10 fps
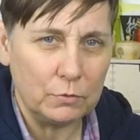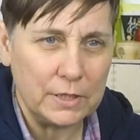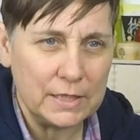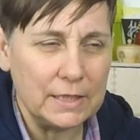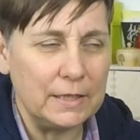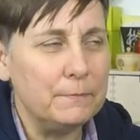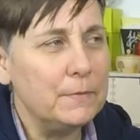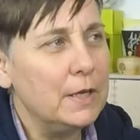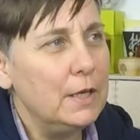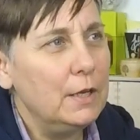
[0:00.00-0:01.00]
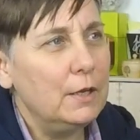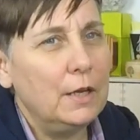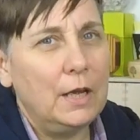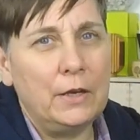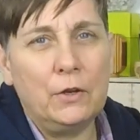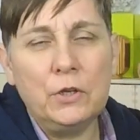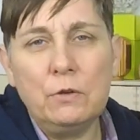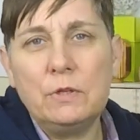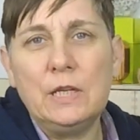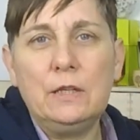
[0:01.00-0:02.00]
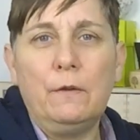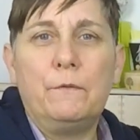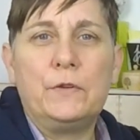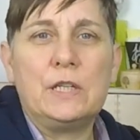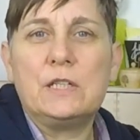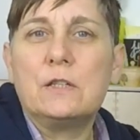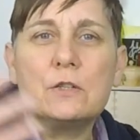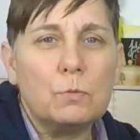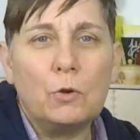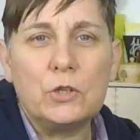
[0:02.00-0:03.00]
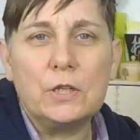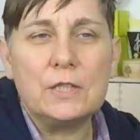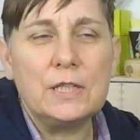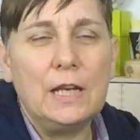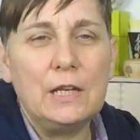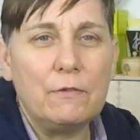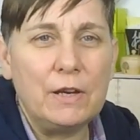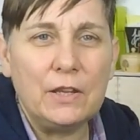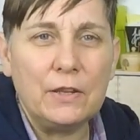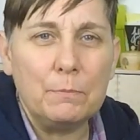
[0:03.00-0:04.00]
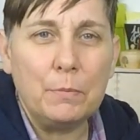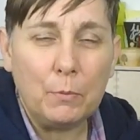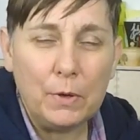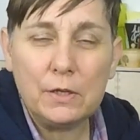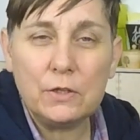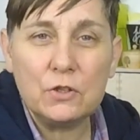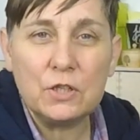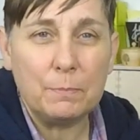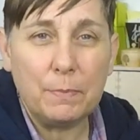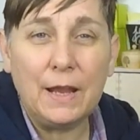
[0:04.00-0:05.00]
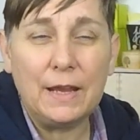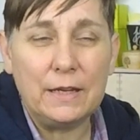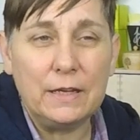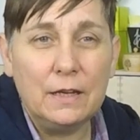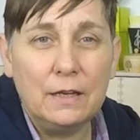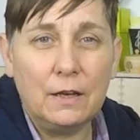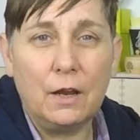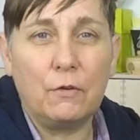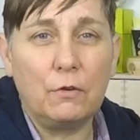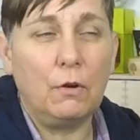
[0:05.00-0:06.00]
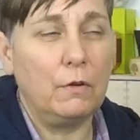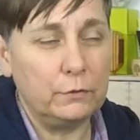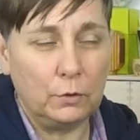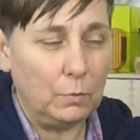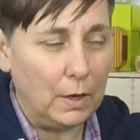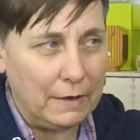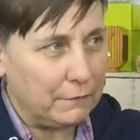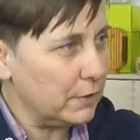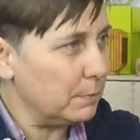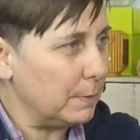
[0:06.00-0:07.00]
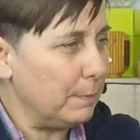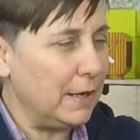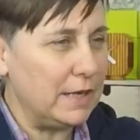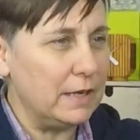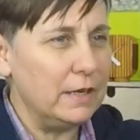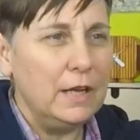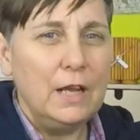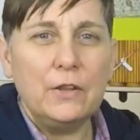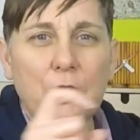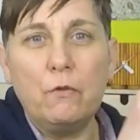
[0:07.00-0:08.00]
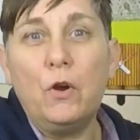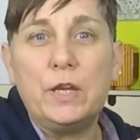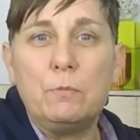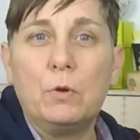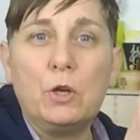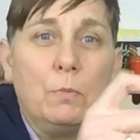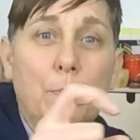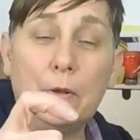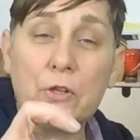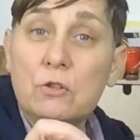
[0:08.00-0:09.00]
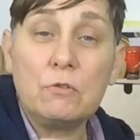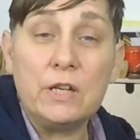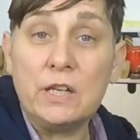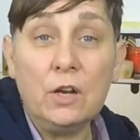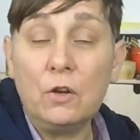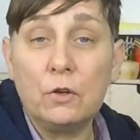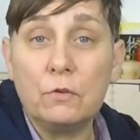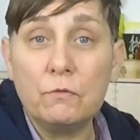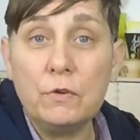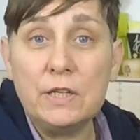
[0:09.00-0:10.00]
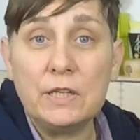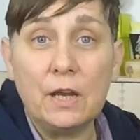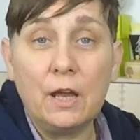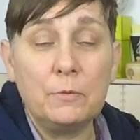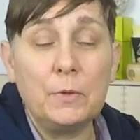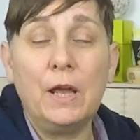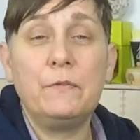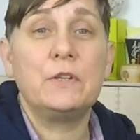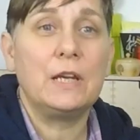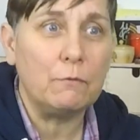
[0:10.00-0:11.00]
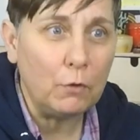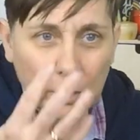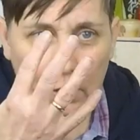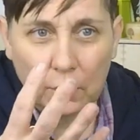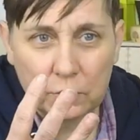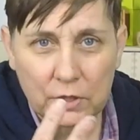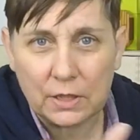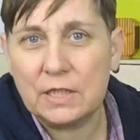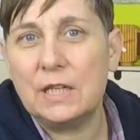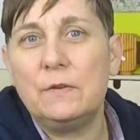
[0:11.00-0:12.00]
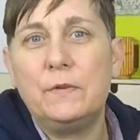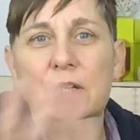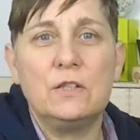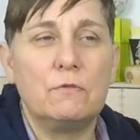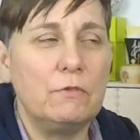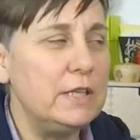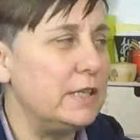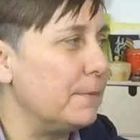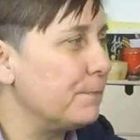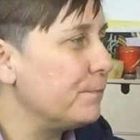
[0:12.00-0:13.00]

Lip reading: to see, and I don't need them for distance watching a telly or anything, but when I used to play Lara Croft or whatever you'd be playing, the writing would come up on the screen and I couldn't read it. I'd have to get right close to the TV to read it